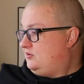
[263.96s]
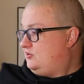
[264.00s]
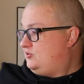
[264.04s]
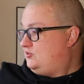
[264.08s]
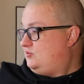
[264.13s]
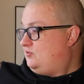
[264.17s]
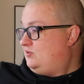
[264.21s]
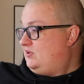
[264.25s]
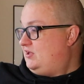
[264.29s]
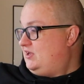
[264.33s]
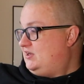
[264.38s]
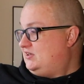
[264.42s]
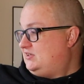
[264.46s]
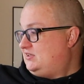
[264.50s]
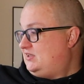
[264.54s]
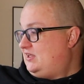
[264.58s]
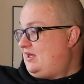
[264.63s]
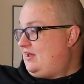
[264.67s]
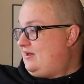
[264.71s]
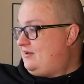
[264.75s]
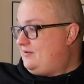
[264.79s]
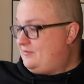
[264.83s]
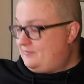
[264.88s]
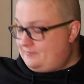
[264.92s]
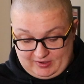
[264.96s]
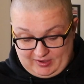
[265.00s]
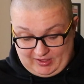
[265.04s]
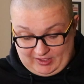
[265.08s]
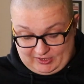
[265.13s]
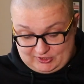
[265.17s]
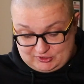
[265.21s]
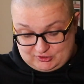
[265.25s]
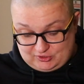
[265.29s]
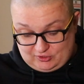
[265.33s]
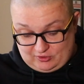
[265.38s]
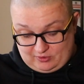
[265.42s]
So there's that.
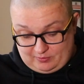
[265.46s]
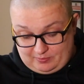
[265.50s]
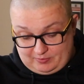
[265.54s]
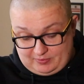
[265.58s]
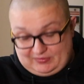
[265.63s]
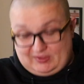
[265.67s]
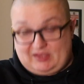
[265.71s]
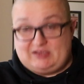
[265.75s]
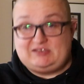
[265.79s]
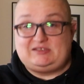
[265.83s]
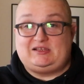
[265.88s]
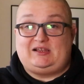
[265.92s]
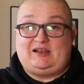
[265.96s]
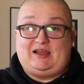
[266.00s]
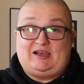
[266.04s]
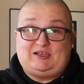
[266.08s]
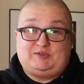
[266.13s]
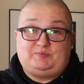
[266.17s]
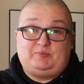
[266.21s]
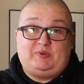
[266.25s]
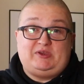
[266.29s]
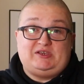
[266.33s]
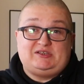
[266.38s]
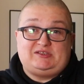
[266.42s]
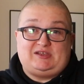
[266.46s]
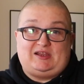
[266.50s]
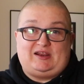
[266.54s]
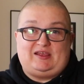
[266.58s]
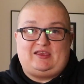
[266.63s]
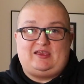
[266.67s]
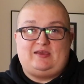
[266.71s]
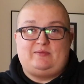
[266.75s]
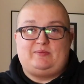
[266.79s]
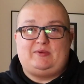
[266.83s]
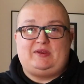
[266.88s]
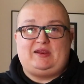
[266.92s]
Next up is the last piece that I
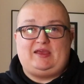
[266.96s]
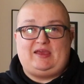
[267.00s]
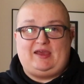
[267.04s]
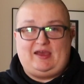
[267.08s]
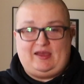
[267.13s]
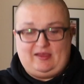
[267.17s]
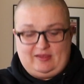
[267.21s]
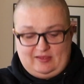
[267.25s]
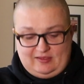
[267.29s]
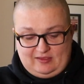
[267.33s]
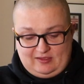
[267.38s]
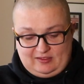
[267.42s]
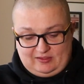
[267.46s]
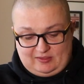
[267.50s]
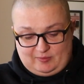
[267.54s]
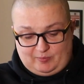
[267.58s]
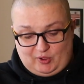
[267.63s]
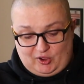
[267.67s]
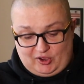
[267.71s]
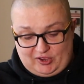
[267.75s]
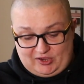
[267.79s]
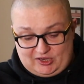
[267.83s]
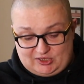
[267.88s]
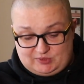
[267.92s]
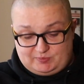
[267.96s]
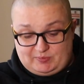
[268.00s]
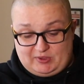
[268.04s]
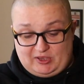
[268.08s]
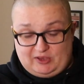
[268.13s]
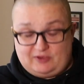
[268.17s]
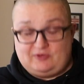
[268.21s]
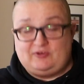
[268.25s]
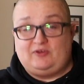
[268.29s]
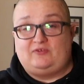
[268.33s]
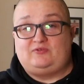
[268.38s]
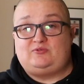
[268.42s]
keep in here. The pocket is
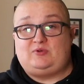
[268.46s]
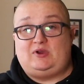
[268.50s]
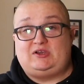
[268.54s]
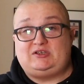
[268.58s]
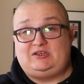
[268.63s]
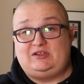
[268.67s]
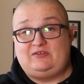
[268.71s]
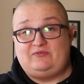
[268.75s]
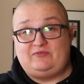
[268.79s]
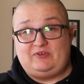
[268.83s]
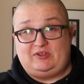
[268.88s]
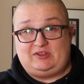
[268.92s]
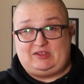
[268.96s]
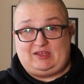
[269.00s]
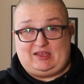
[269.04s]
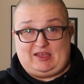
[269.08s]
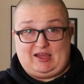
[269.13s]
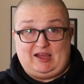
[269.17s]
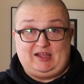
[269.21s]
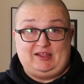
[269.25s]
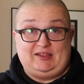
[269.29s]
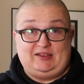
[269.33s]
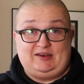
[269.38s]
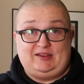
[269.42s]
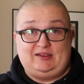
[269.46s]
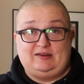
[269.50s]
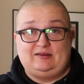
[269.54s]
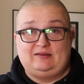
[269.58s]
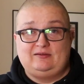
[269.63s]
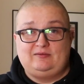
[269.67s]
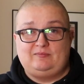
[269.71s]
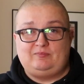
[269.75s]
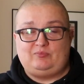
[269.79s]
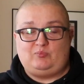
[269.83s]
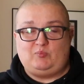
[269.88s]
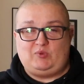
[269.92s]
big enough to actually fit the Canon in
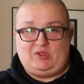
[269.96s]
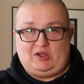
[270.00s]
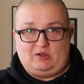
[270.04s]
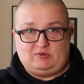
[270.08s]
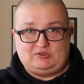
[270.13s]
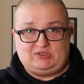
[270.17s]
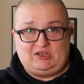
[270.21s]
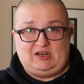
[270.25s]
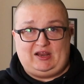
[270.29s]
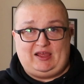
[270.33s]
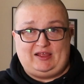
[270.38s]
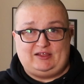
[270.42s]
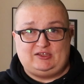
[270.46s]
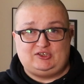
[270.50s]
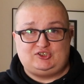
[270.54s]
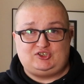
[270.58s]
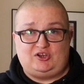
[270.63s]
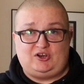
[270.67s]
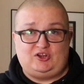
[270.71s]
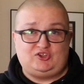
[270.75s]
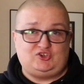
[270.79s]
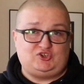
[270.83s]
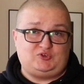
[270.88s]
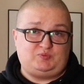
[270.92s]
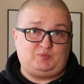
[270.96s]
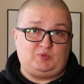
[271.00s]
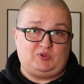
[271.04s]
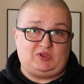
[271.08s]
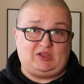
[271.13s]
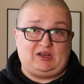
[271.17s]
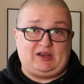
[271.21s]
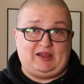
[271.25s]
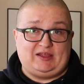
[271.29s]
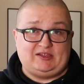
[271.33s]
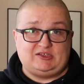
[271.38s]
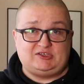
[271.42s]
without a lens on, and just put
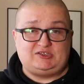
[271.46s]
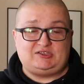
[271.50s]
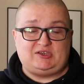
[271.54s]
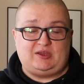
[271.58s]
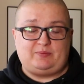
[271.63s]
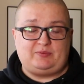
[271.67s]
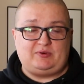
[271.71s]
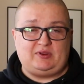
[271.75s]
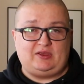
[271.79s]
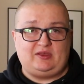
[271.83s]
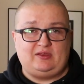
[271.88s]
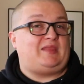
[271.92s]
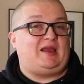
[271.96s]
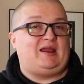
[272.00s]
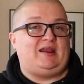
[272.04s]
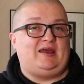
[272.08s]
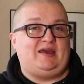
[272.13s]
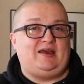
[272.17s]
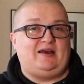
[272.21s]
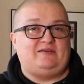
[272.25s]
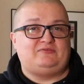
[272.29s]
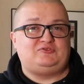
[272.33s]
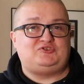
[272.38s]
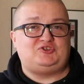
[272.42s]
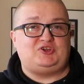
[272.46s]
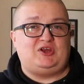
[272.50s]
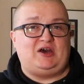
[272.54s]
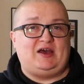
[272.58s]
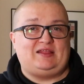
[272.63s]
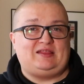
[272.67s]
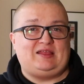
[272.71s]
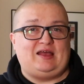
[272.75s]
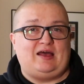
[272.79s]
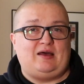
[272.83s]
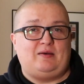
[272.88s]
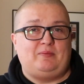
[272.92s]
the lens separate. And I have
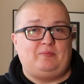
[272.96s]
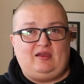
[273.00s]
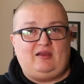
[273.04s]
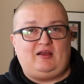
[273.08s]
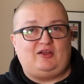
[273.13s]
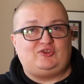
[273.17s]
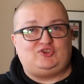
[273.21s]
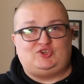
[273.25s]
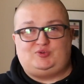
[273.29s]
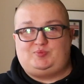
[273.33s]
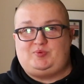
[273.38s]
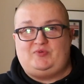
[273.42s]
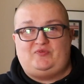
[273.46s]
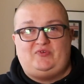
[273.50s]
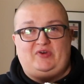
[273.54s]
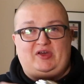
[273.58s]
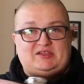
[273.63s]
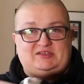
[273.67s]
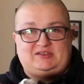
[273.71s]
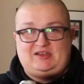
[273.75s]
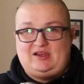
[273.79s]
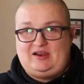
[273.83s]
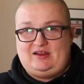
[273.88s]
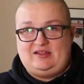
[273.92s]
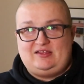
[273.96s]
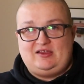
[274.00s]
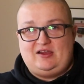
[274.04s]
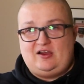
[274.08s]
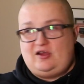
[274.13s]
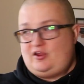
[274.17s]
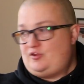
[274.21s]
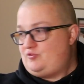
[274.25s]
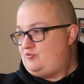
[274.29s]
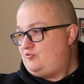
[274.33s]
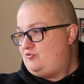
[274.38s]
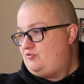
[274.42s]
tried that. I just prefer to carry the
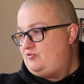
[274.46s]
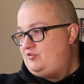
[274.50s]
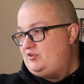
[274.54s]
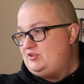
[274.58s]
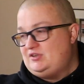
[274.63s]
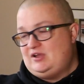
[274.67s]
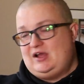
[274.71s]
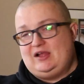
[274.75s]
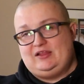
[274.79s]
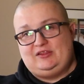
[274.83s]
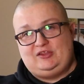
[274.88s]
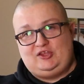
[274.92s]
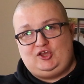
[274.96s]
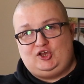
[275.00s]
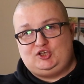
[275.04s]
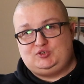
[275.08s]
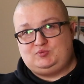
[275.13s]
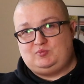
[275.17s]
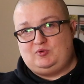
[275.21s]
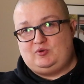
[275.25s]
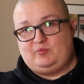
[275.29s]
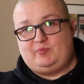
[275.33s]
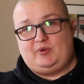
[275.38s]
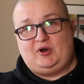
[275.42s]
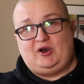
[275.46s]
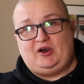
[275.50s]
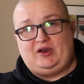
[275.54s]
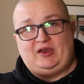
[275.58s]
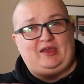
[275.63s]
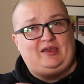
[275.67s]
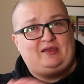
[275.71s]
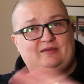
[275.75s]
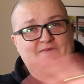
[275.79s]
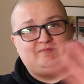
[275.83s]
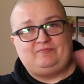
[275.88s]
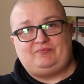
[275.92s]
RX100 and the Osmo
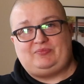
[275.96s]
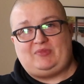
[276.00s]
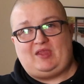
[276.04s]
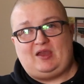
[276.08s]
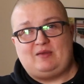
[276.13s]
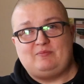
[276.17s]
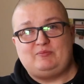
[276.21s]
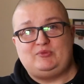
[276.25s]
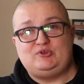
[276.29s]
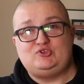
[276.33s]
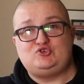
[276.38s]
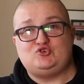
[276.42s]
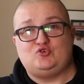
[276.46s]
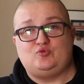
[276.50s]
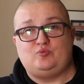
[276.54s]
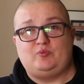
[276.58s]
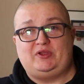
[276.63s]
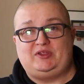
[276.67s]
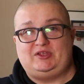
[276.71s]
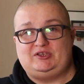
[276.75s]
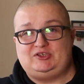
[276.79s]
Pocket and be done with.